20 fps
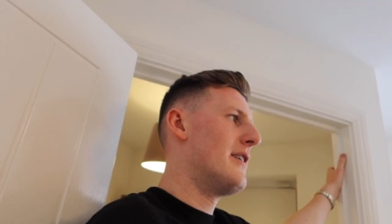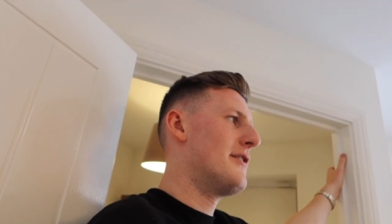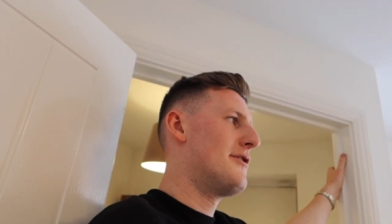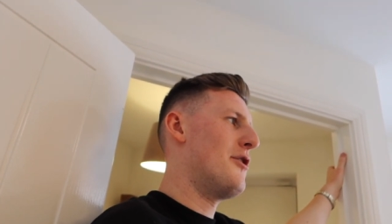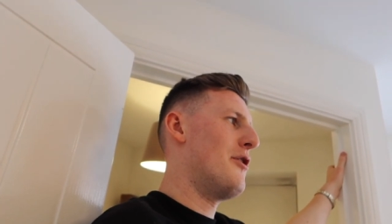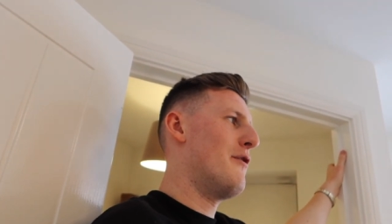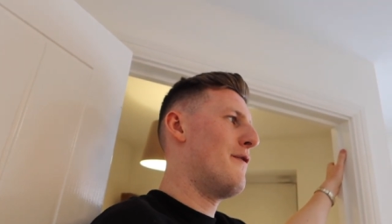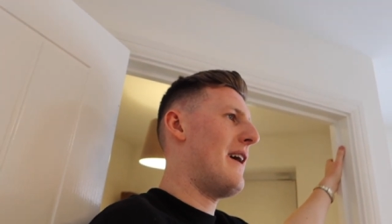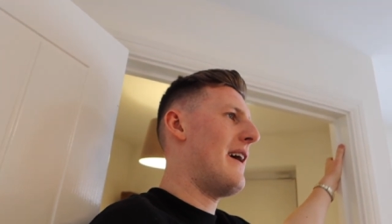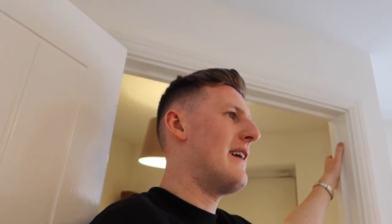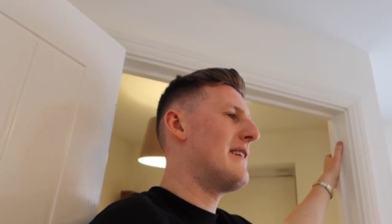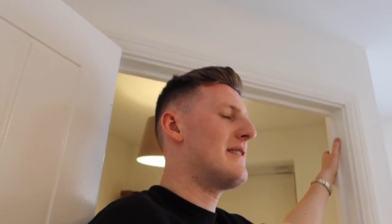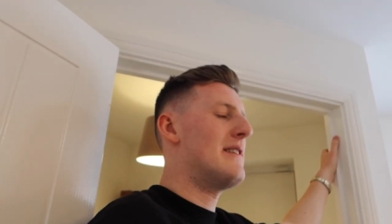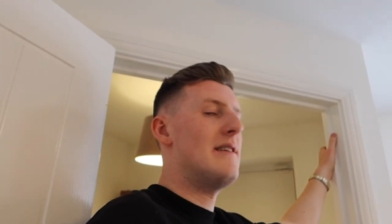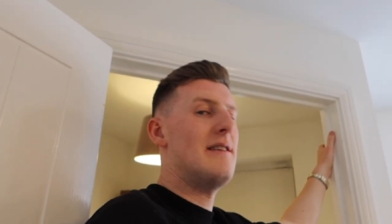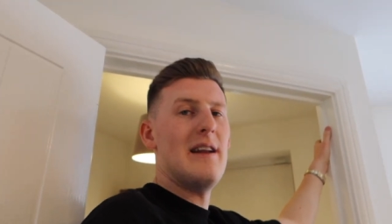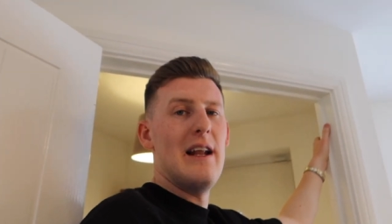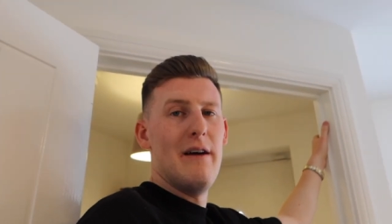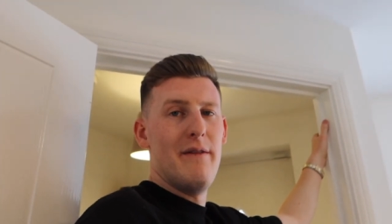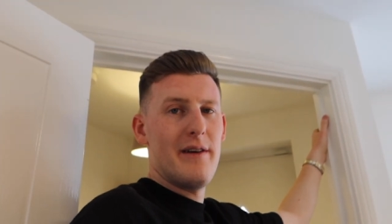two thousand
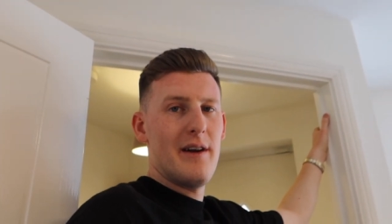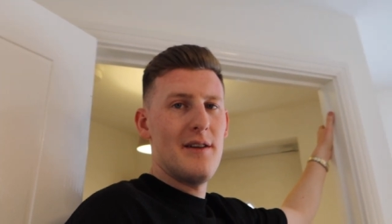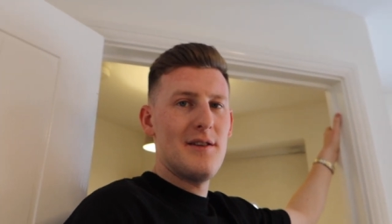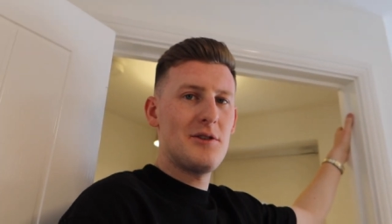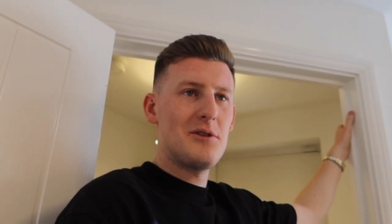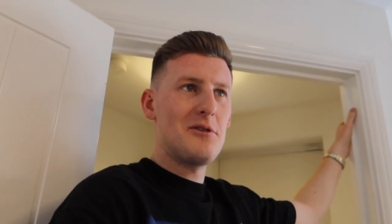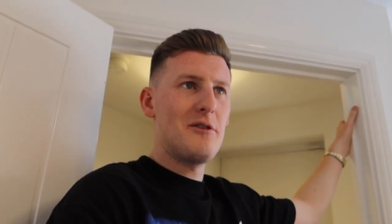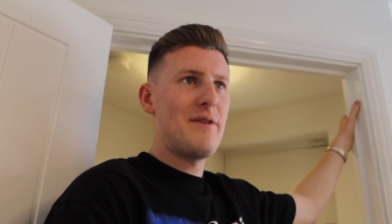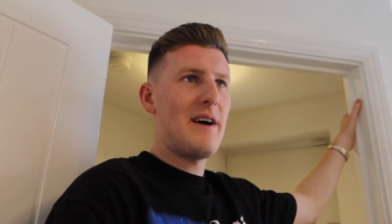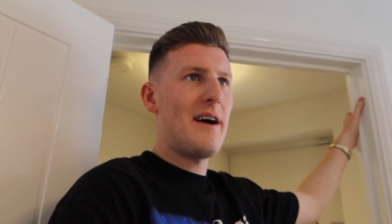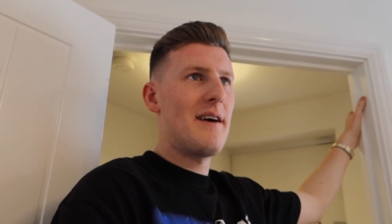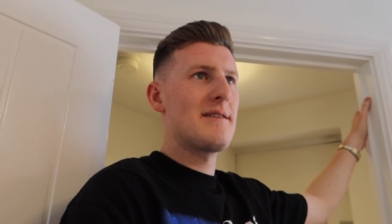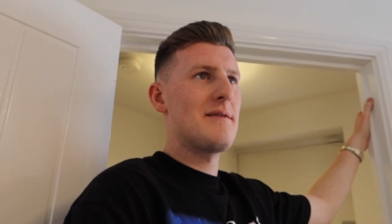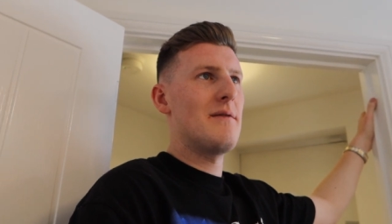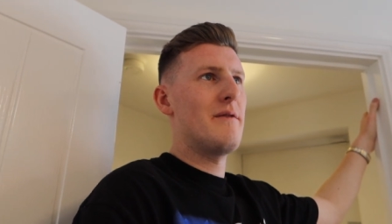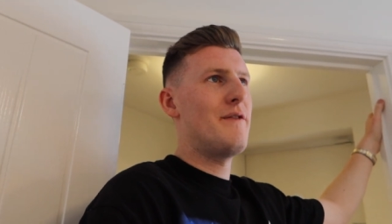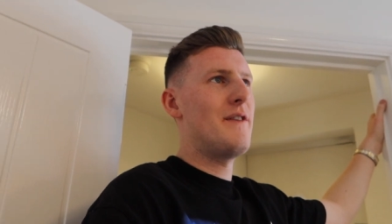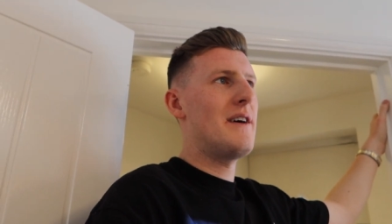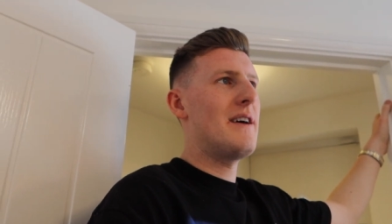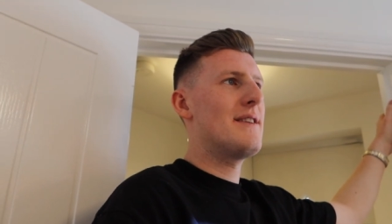eleven and two thousand
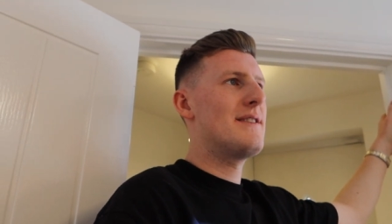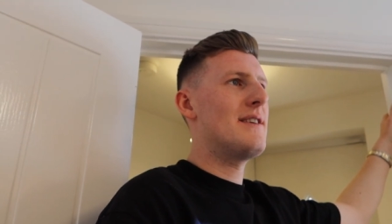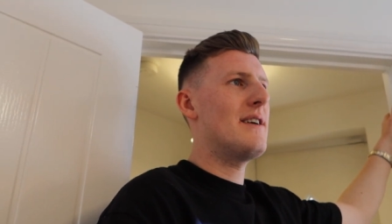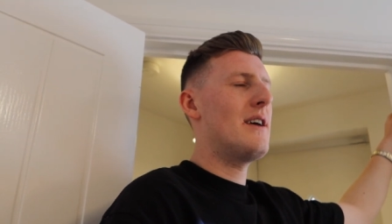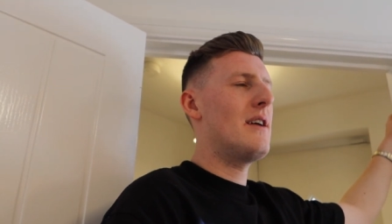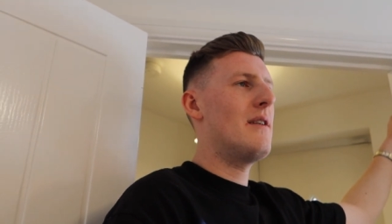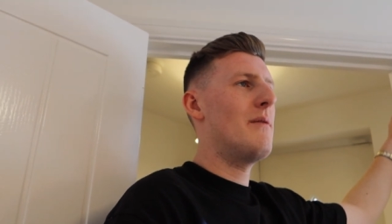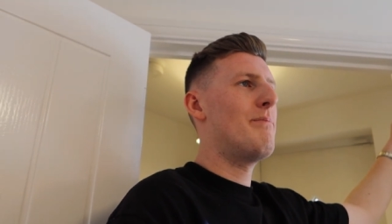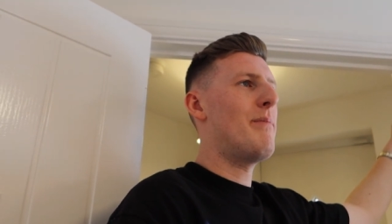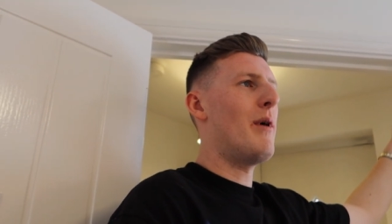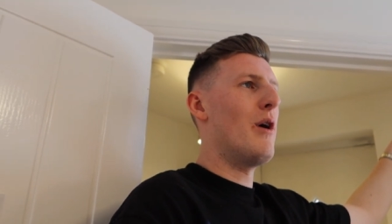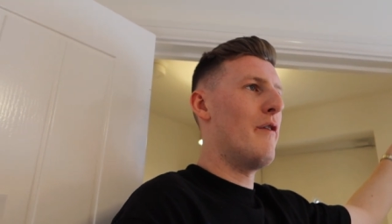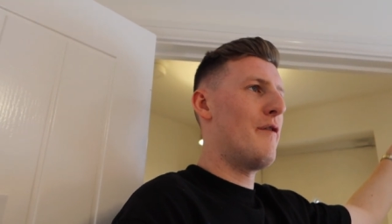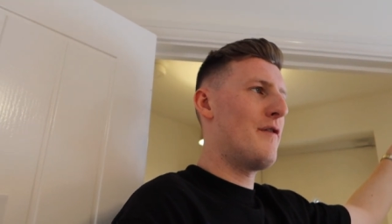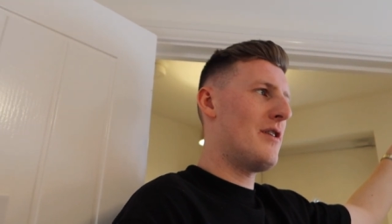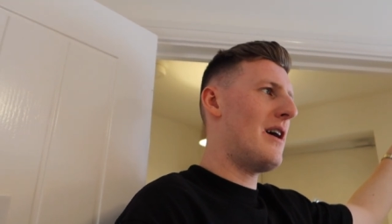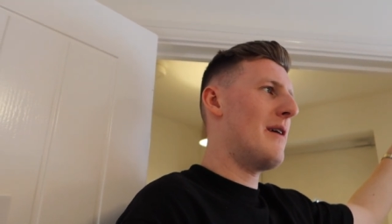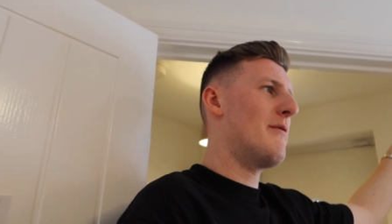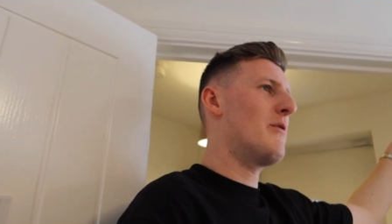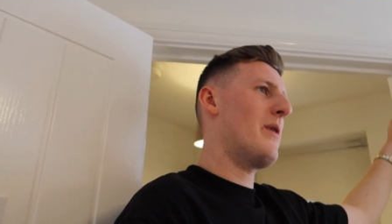thirteen, both
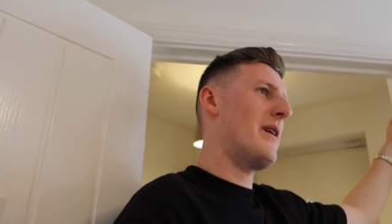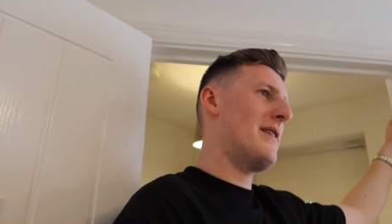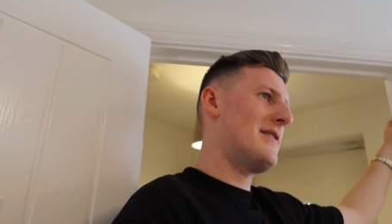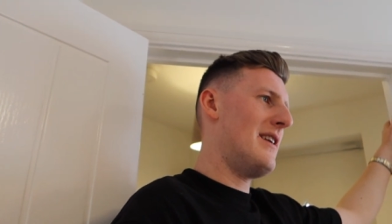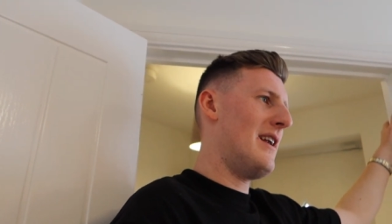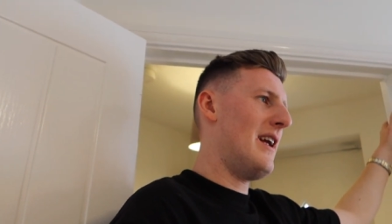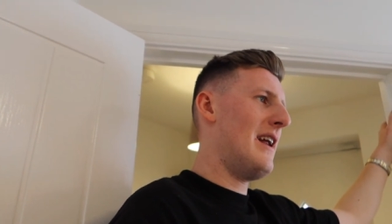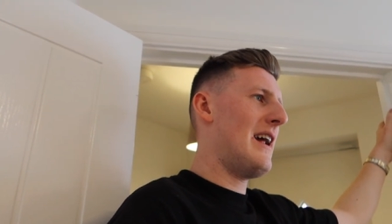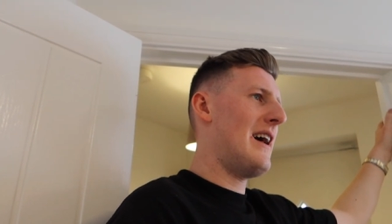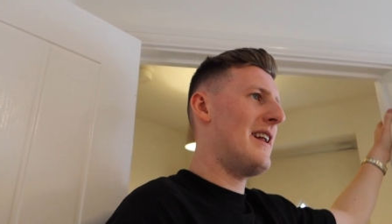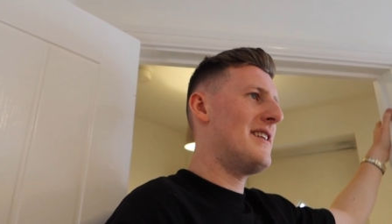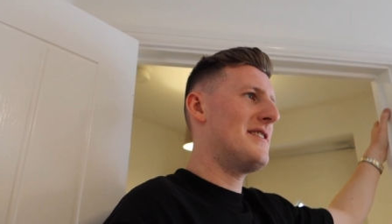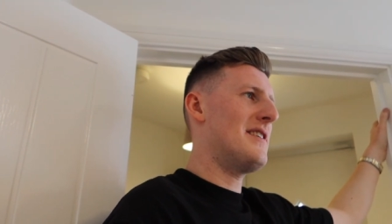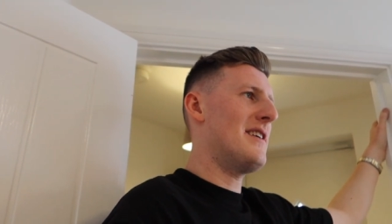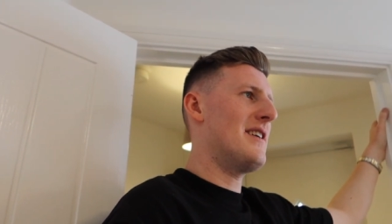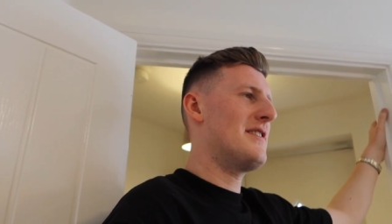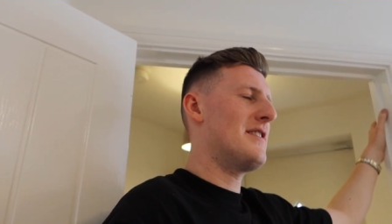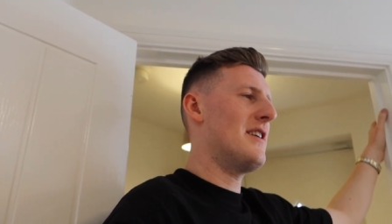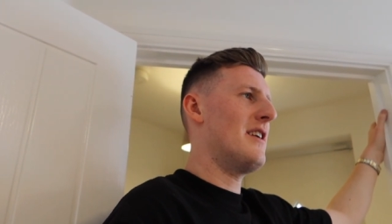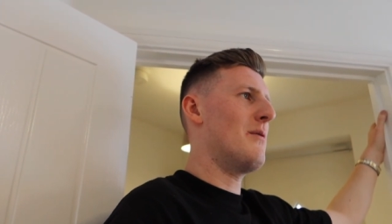times went to the
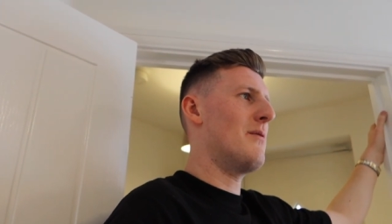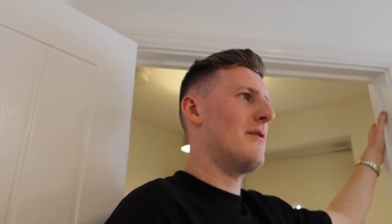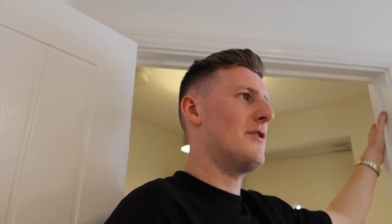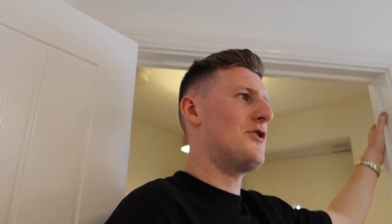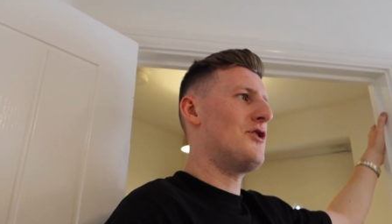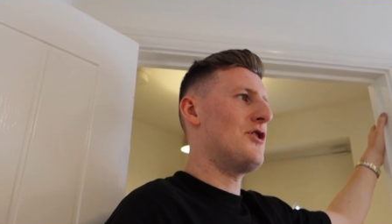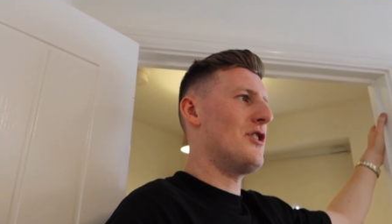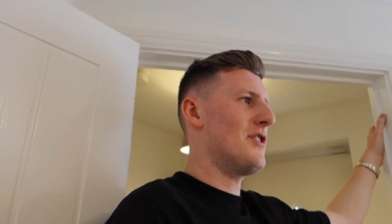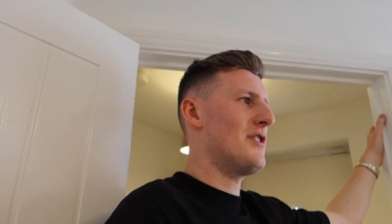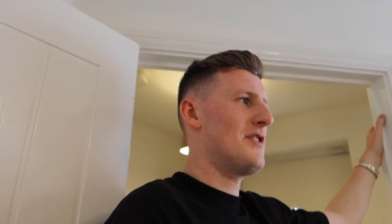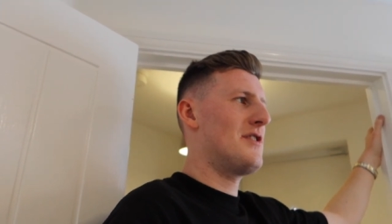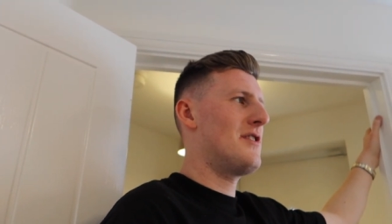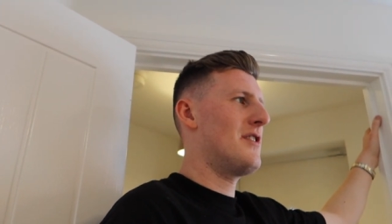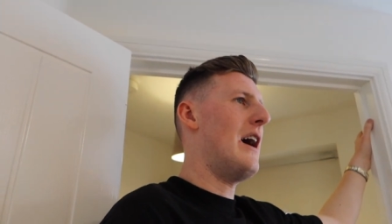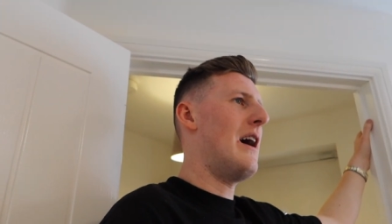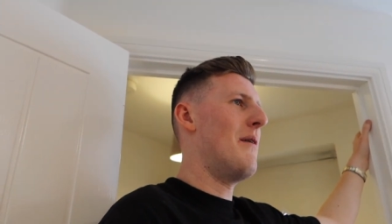Atlantis, and it was just